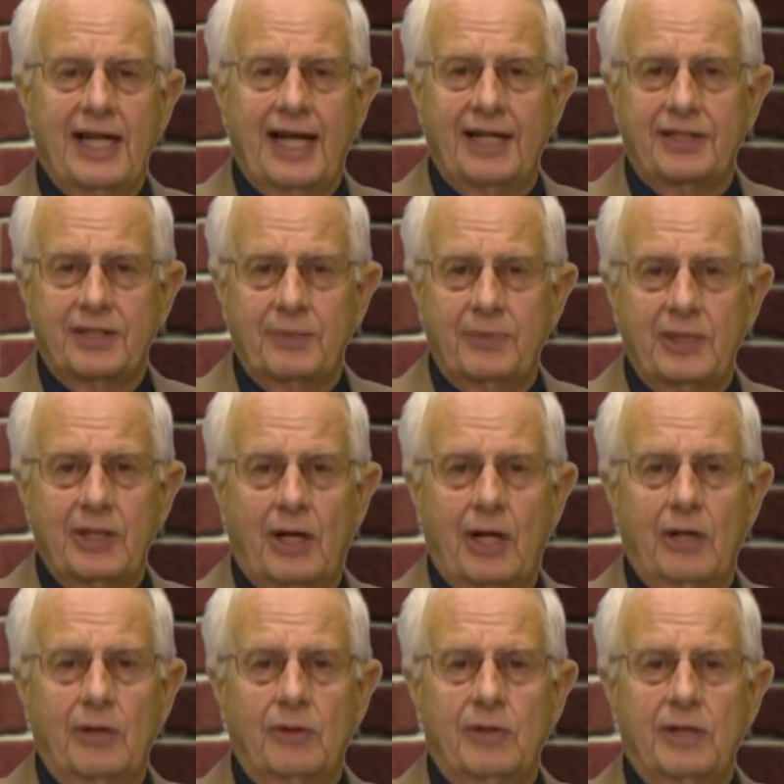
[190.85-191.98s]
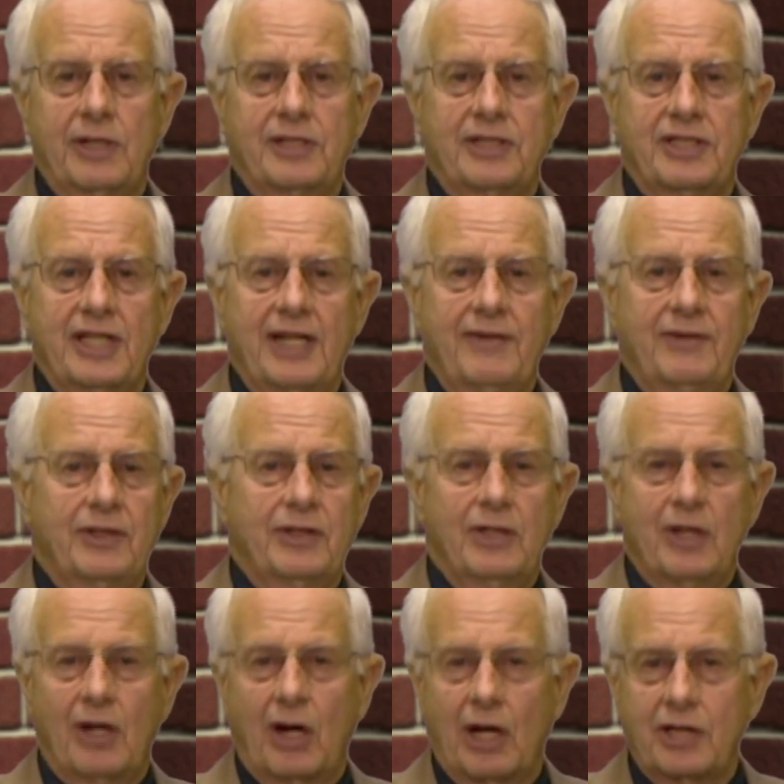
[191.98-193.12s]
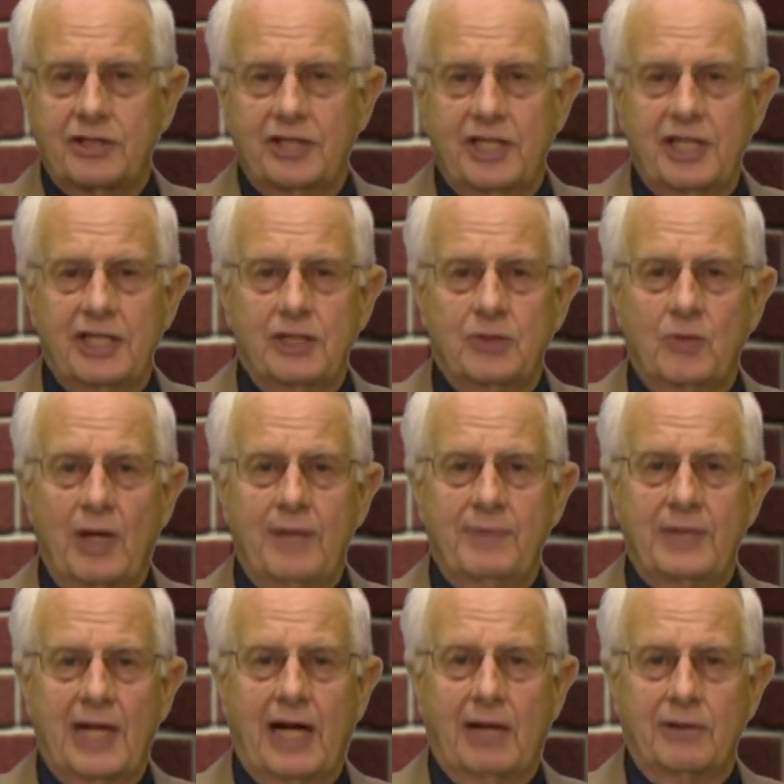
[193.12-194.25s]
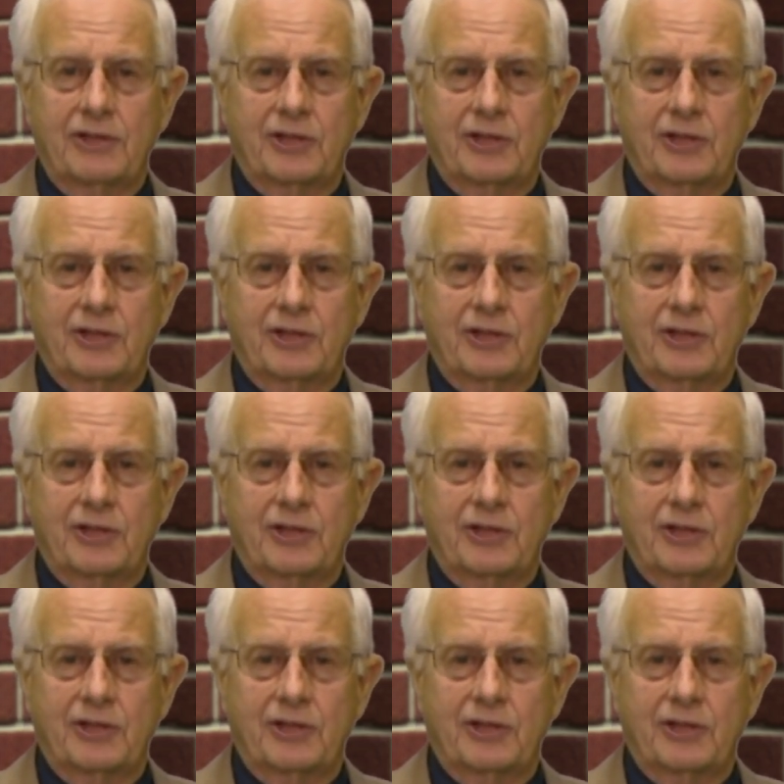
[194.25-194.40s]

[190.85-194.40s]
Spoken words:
and to be our Lord and Savior, our sin is wiped out.